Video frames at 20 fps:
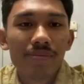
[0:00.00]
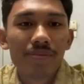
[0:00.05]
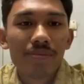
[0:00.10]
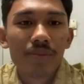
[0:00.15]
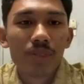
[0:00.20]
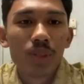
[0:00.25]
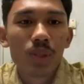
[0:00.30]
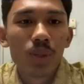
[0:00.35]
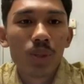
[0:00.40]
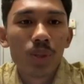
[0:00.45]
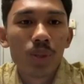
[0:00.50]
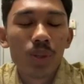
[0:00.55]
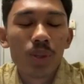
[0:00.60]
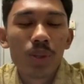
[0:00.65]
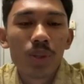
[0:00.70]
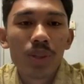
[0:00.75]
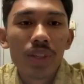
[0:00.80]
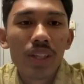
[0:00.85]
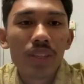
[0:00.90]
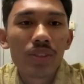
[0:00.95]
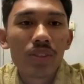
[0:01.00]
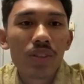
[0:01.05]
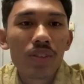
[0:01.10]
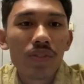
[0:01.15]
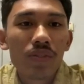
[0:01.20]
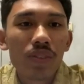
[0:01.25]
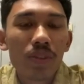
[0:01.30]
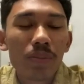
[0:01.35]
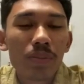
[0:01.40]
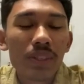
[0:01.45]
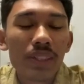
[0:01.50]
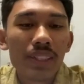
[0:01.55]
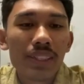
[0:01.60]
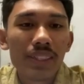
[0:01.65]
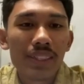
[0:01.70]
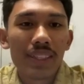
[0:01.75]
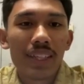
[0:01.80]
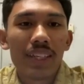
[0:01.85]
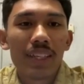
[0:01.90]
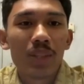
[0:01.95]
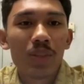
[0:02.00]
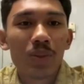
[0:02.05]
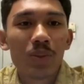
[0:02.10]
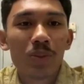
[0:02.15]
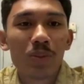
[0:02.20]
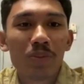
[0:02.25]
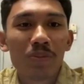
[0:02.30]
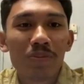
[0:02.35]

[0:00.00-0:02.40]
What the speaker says: So that's all from us. Thank you.